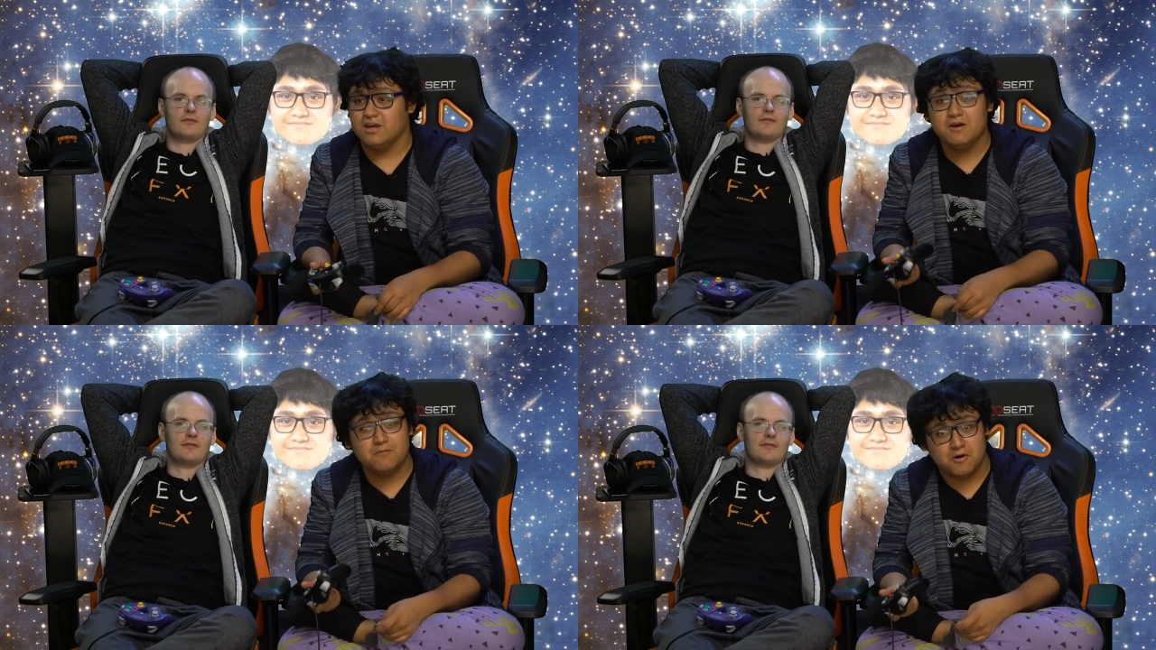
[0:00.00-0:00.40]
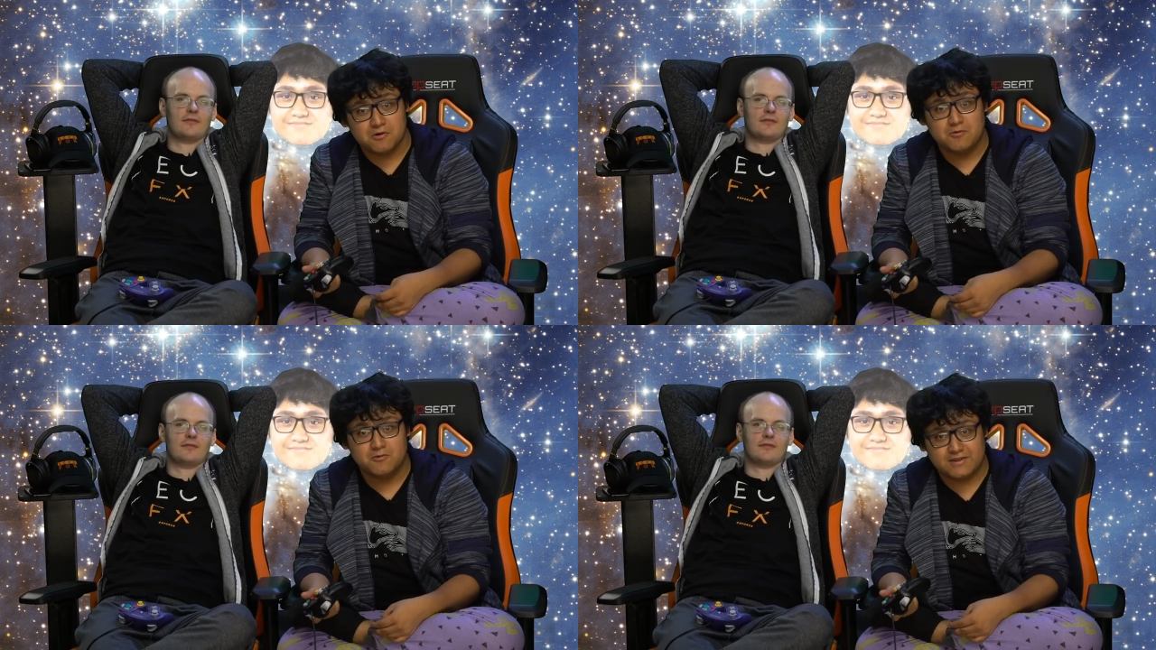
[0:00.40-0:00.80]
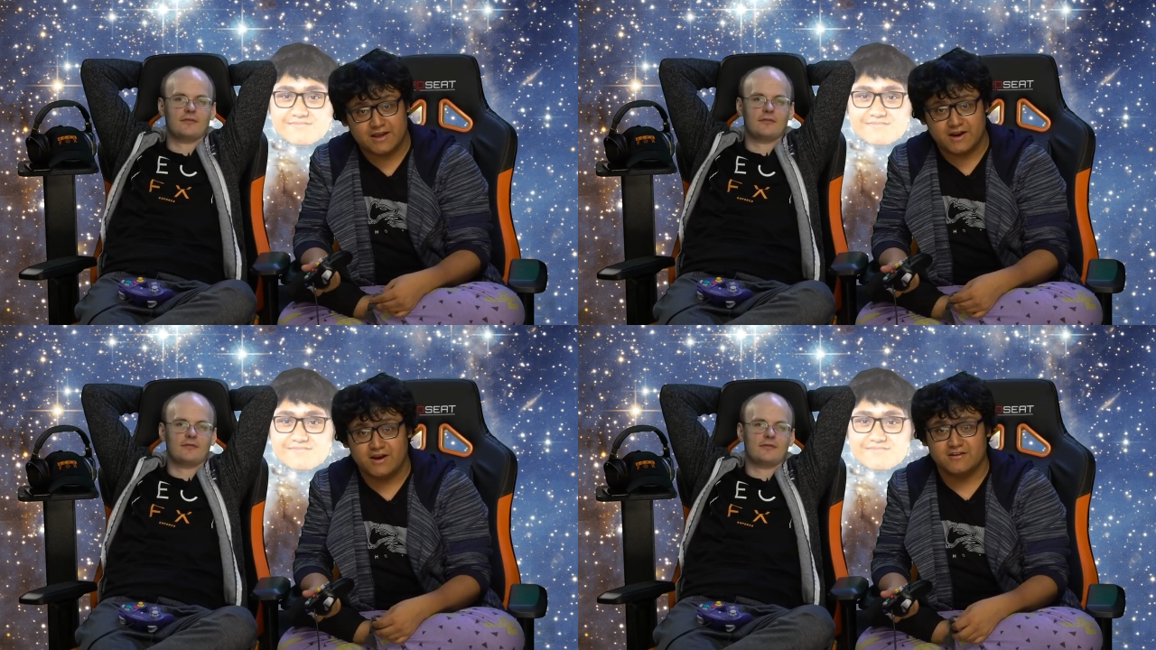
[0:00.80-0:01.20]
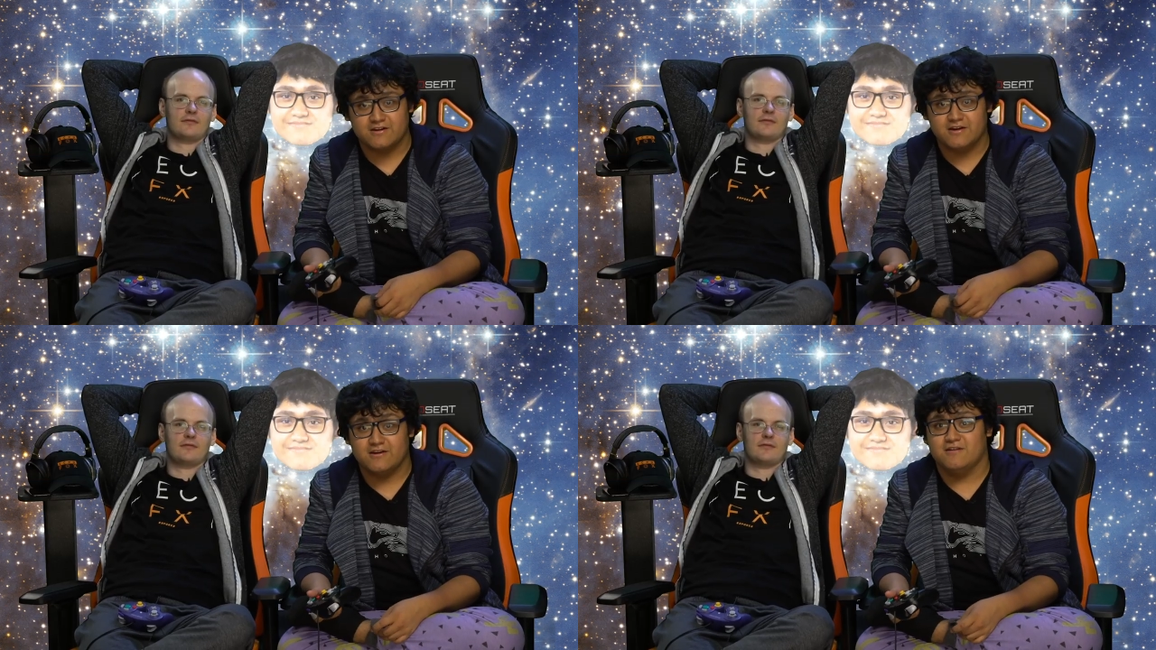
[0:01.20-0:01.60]
Speaker 1: Evo with the
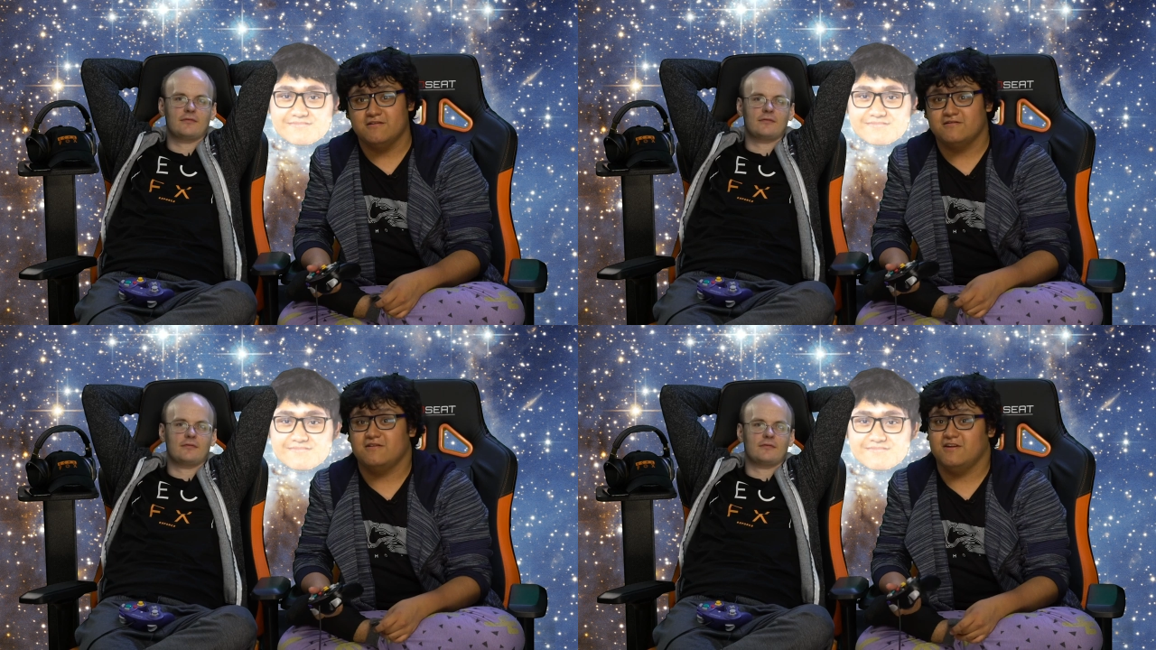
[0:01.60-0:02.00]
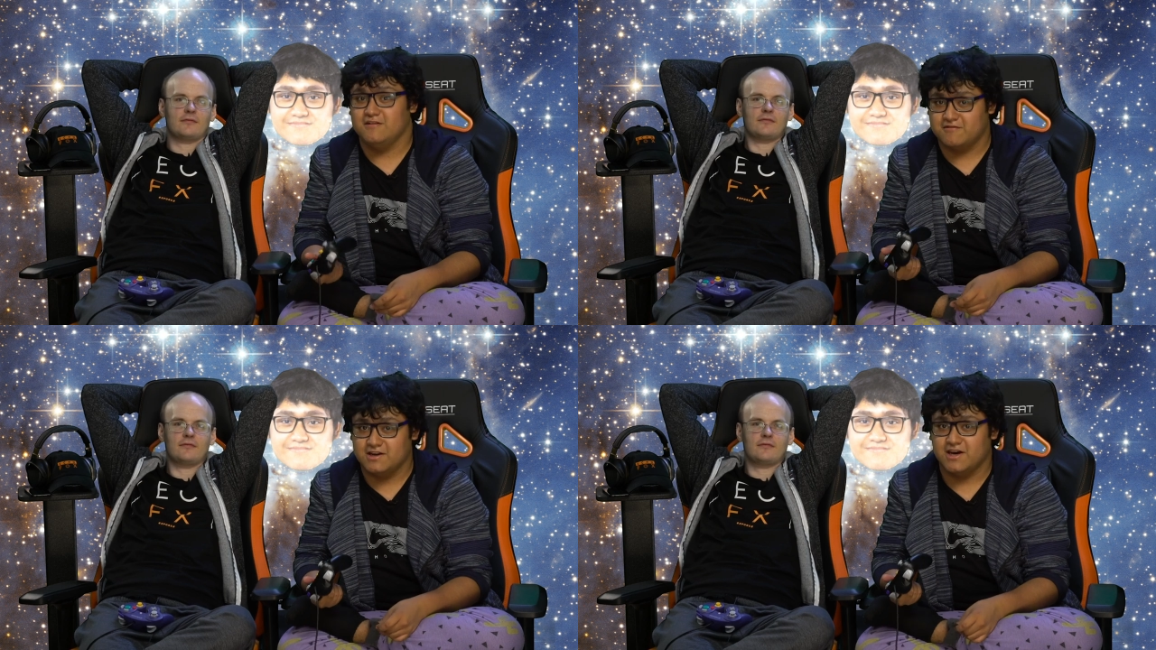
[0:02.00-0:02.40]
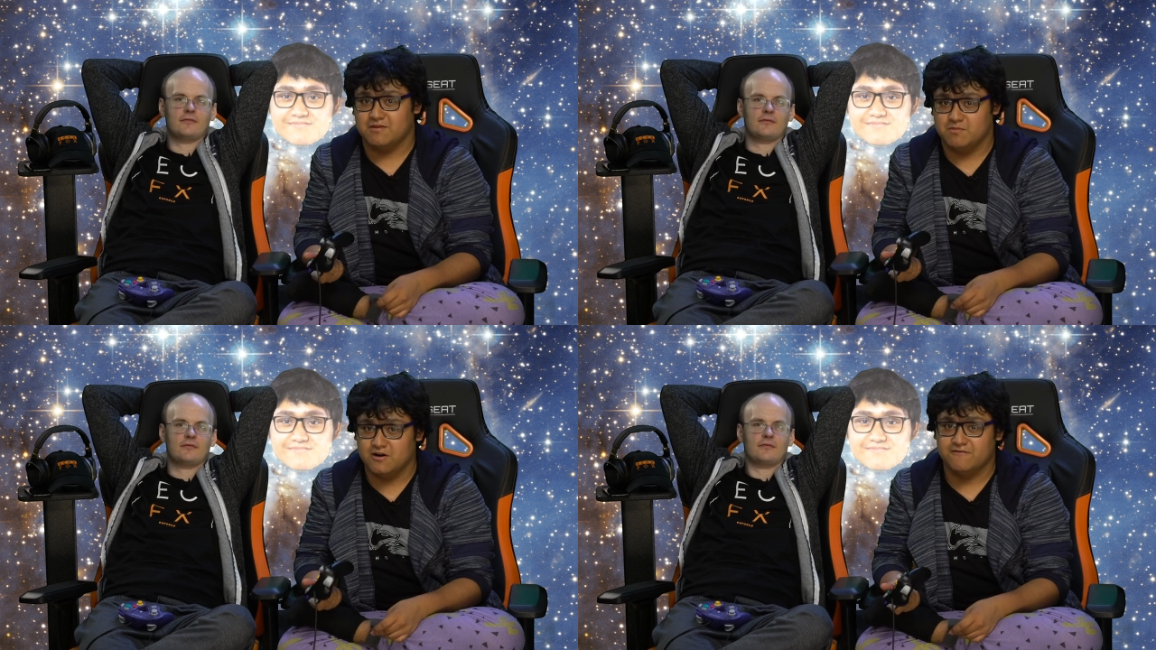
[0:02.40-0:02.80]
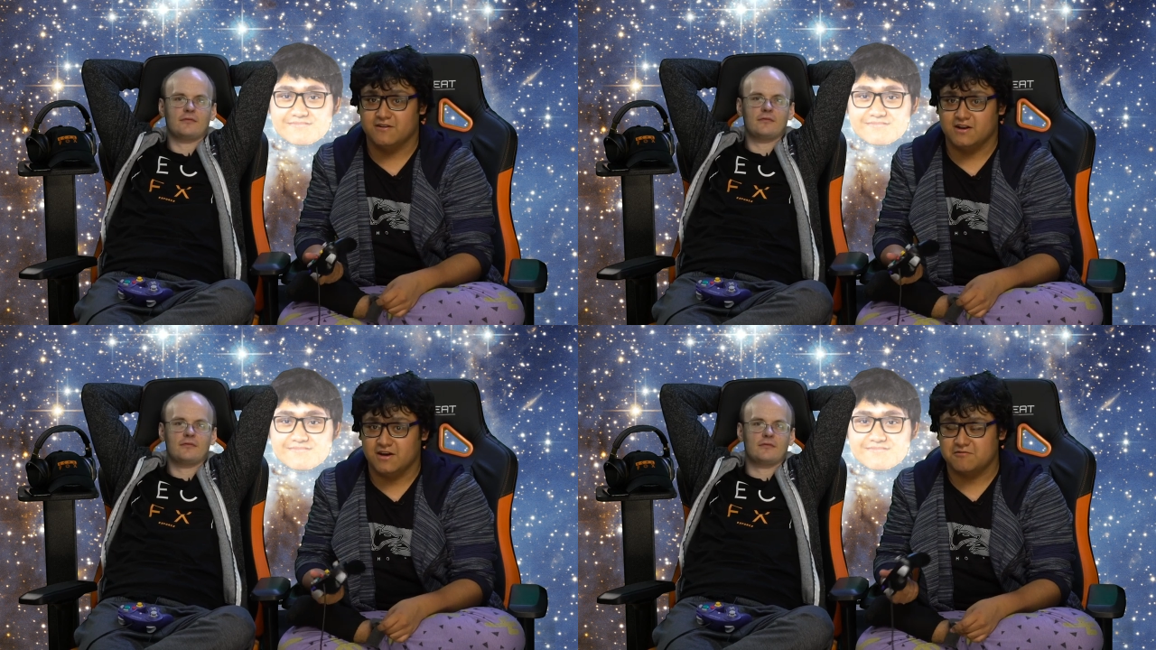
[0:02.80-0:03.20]
character since he is gonna get buffed
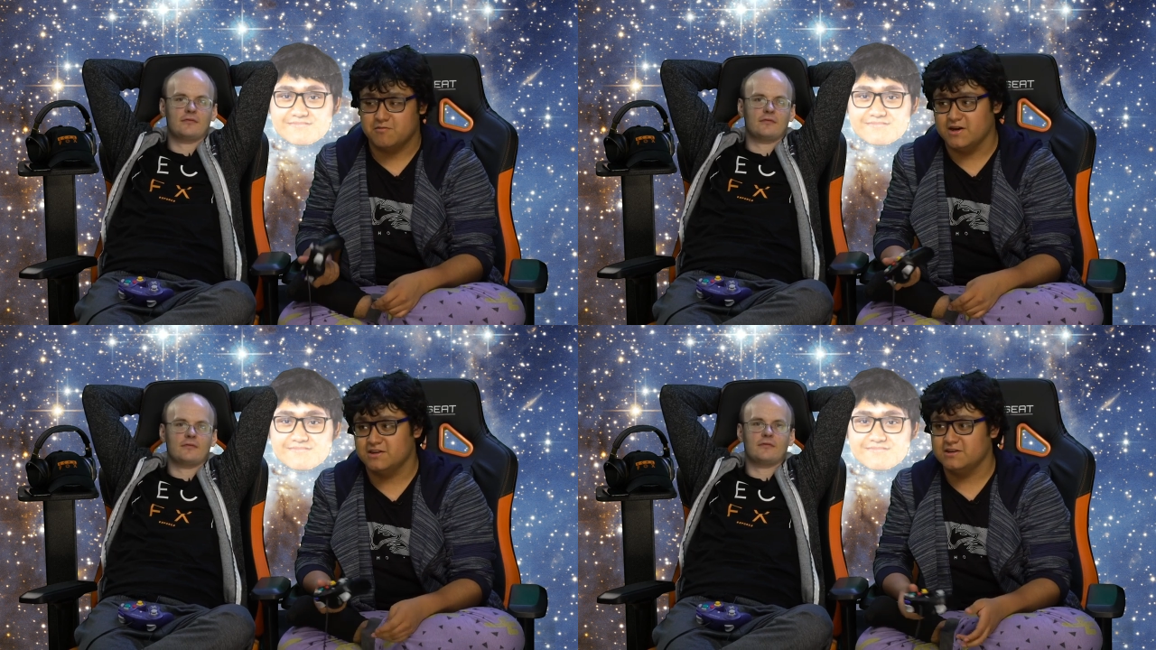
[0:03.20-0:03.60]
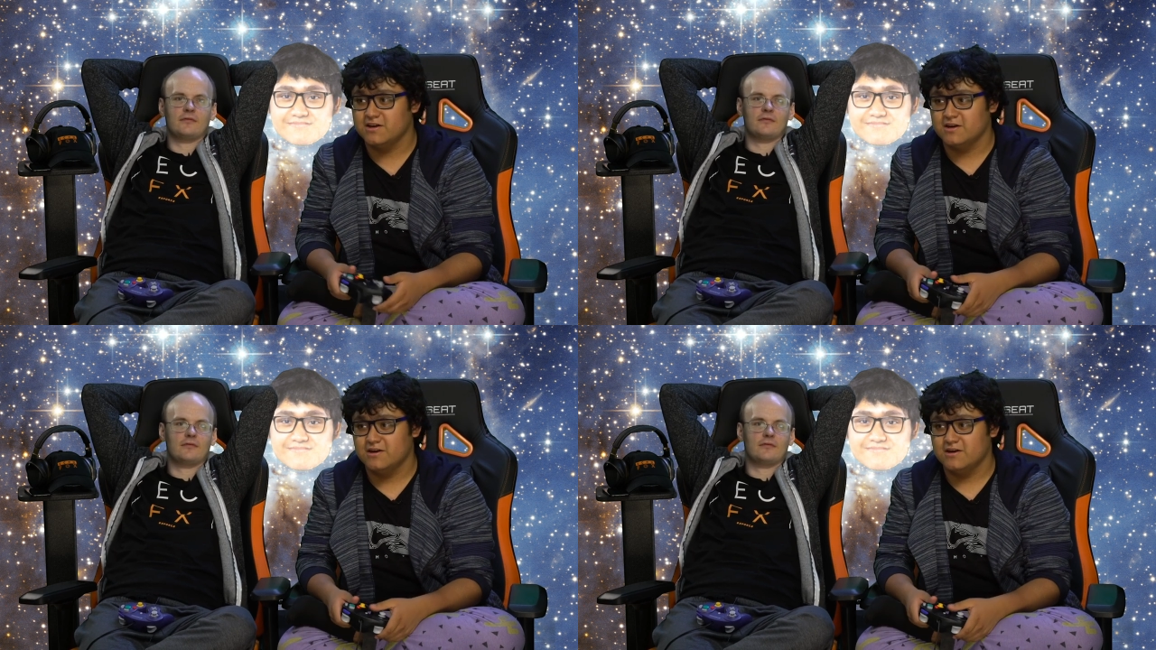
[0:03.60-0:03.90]
in the next patch.